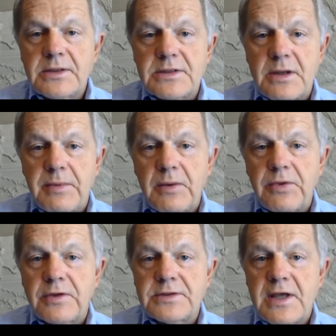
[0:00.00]
Somebody
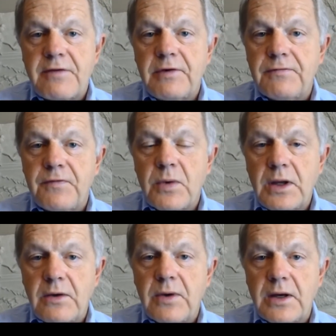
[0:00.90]
with a
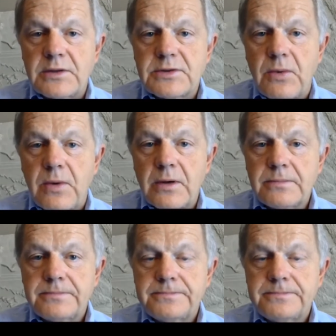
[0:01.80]
740 credit score